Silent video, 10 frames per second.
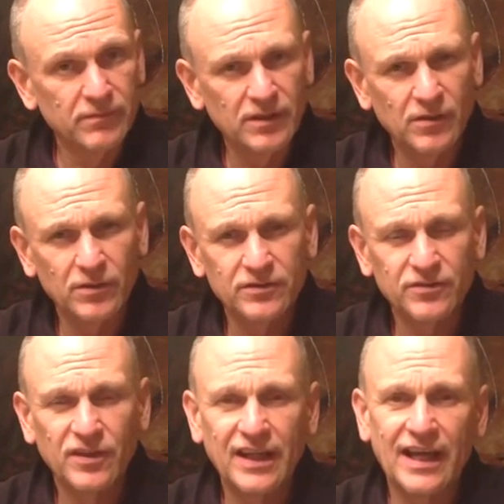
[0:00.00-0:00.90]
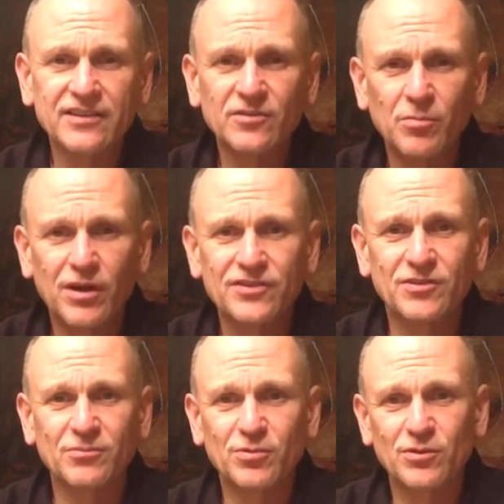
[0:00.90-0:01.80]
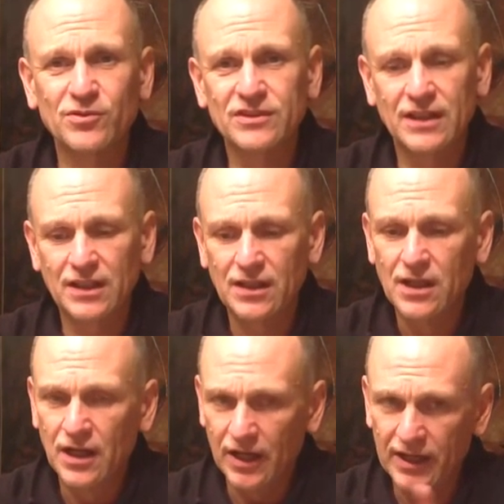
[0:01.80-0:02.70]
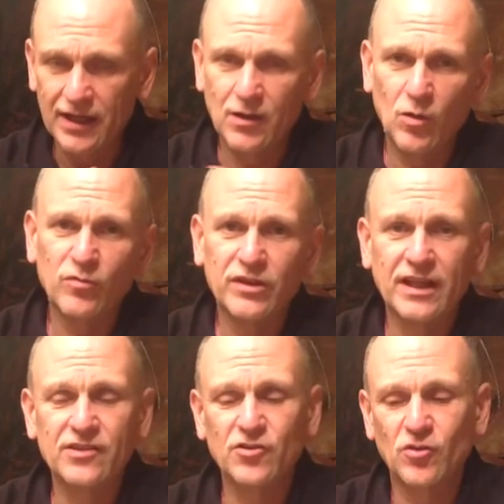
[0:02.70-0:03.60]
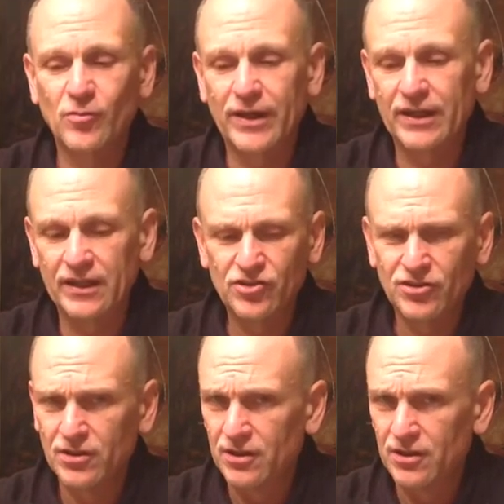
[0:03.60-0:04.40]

You know, it's funny. I just bought some prunes today. Again, hopefully not showing my age.